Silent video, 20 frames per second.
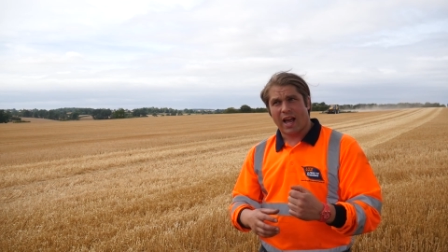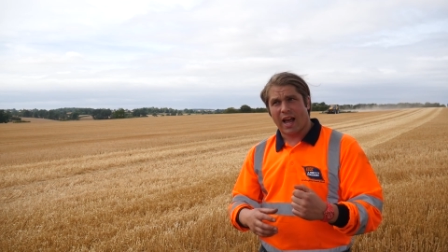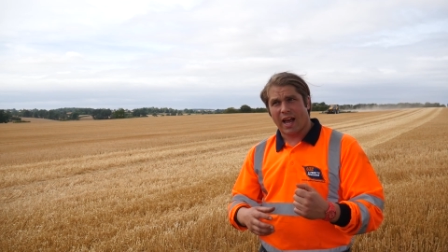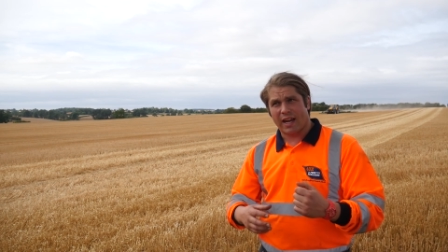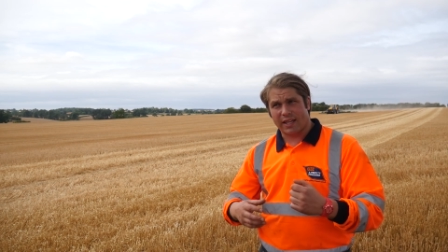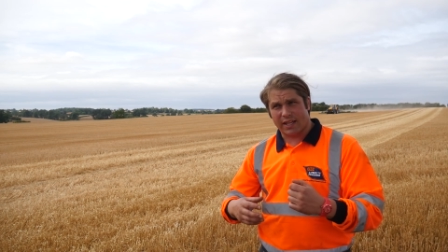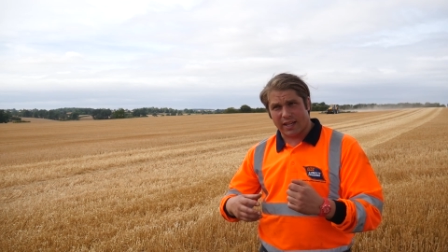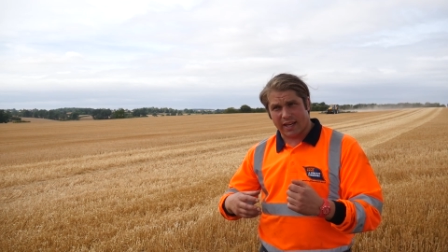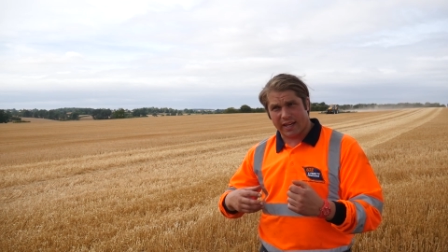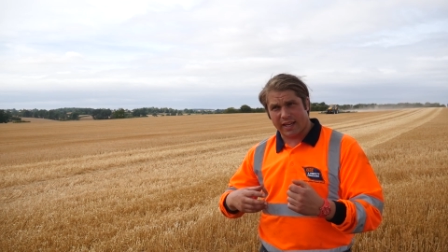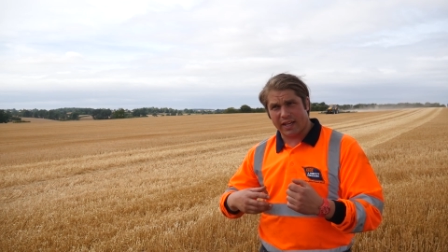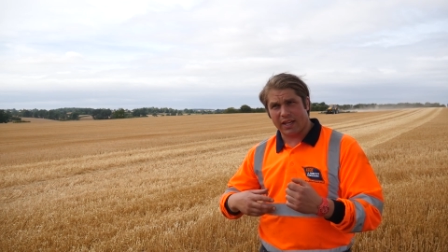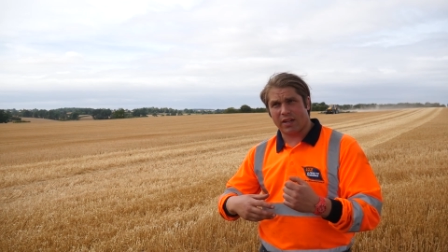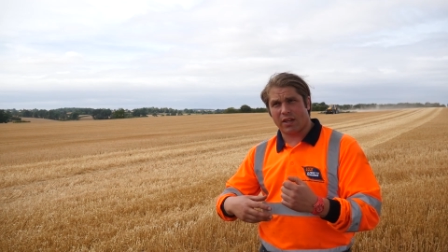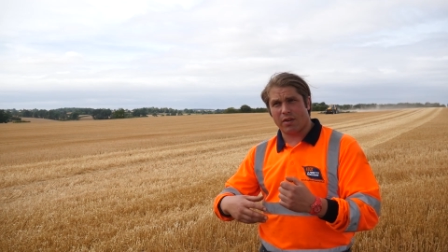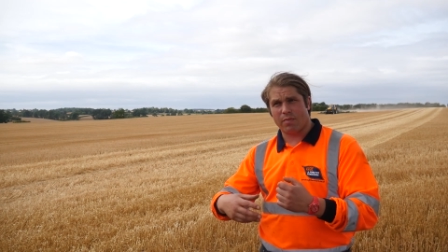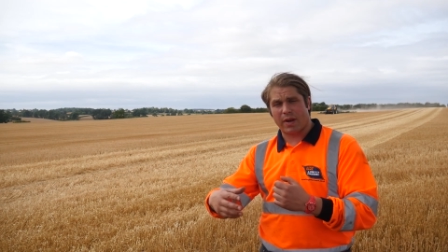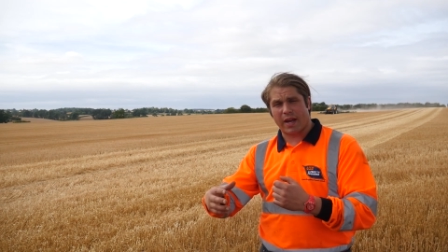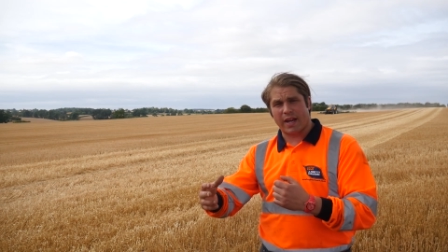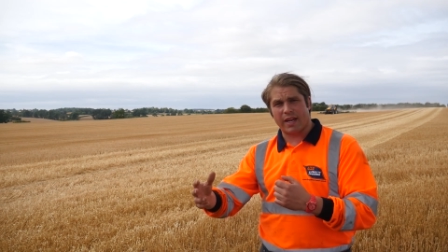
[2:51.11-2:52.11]
and can
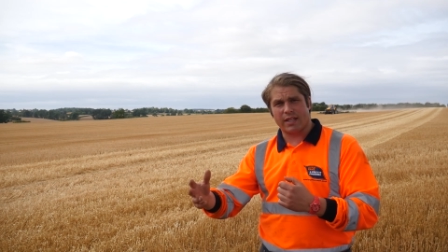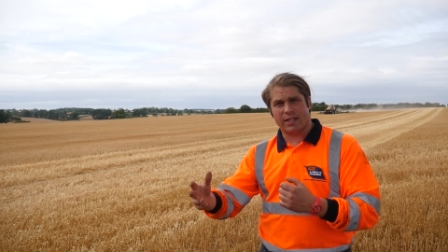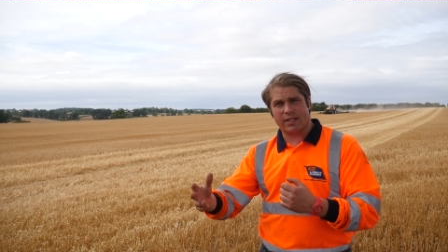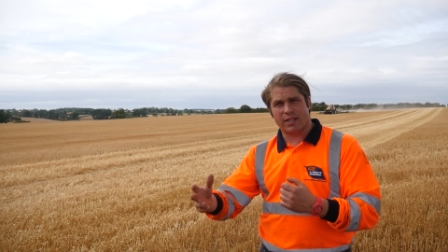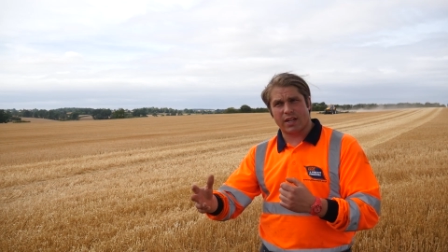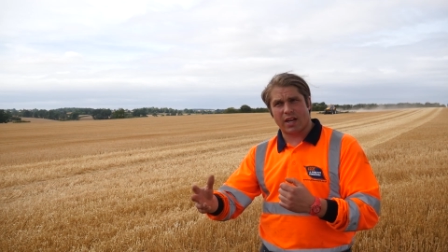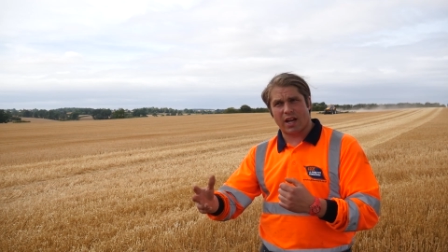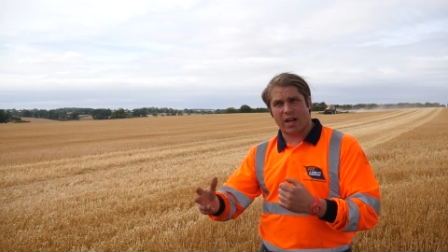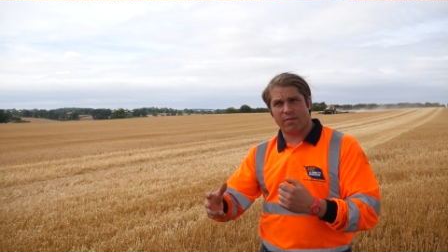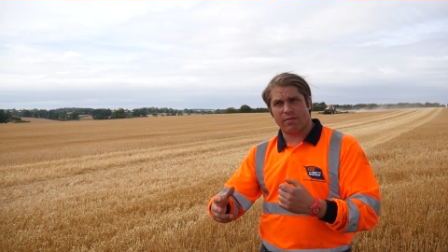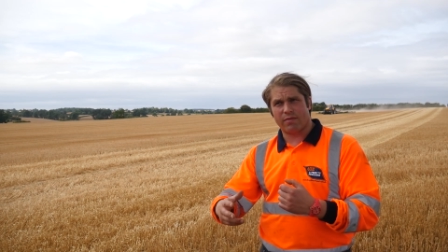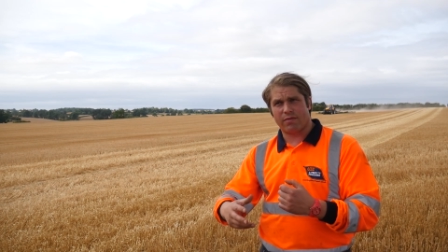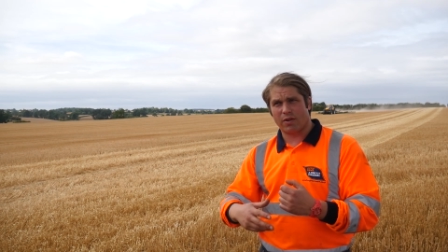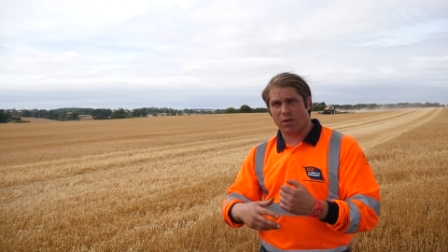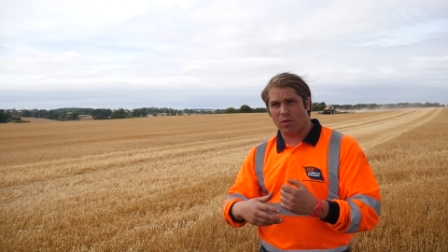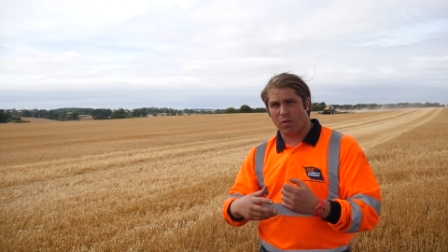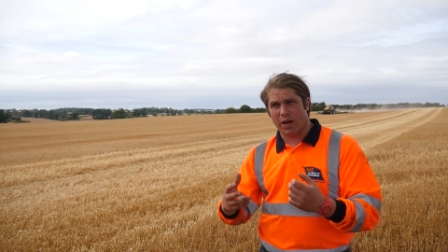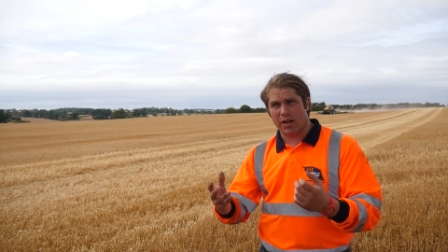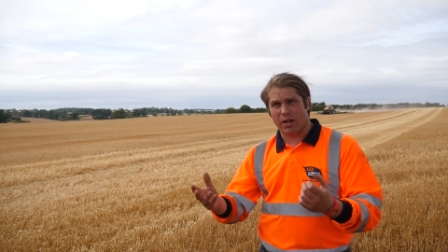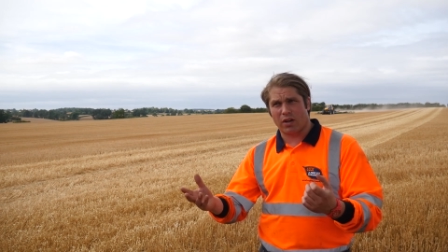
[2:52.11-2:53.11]
incubate for
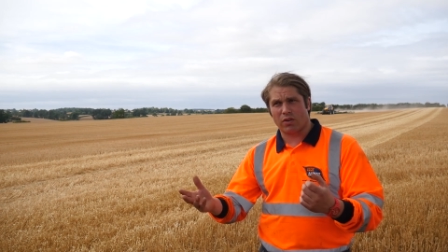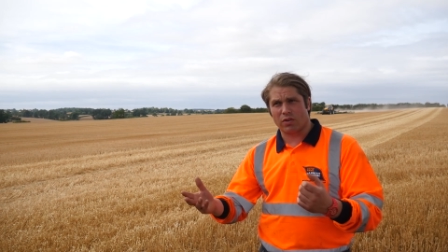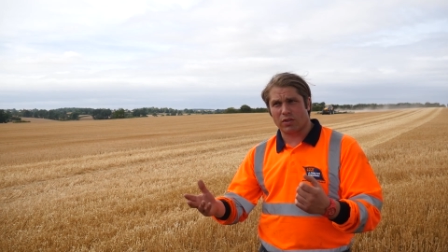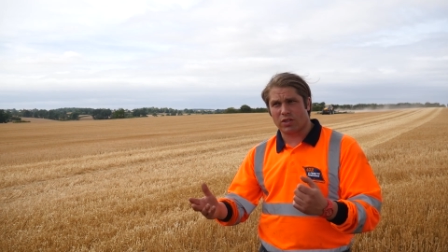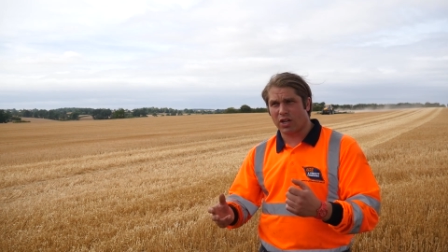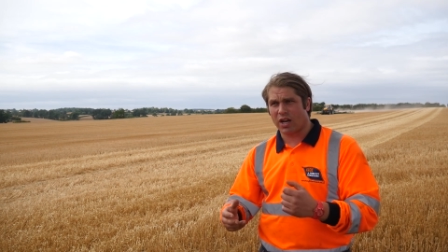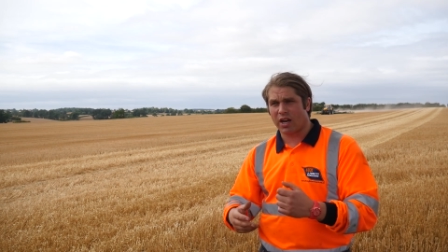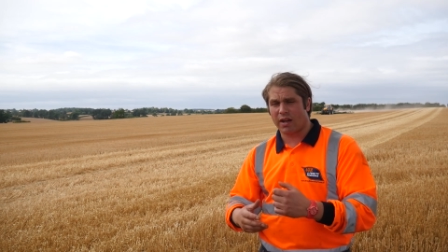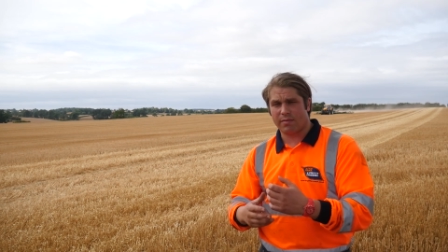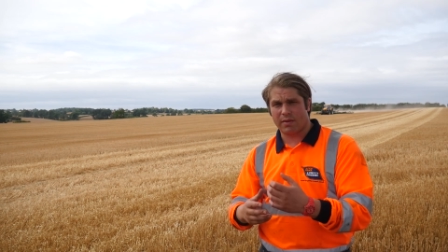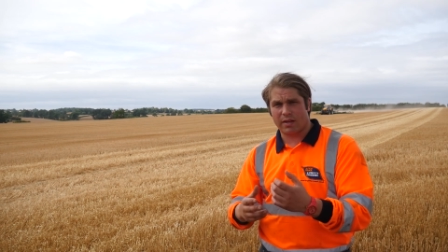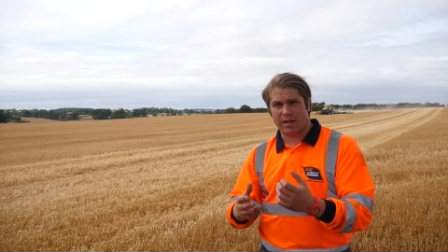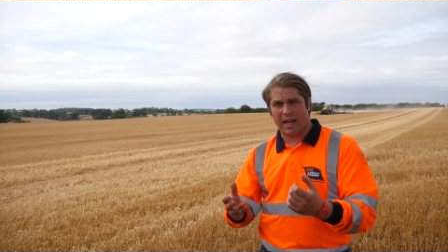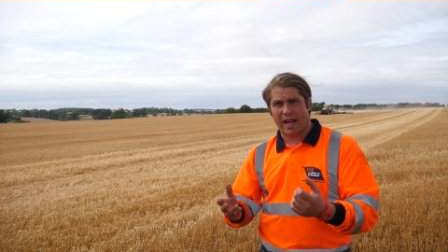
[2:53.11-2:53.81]
quite a long time,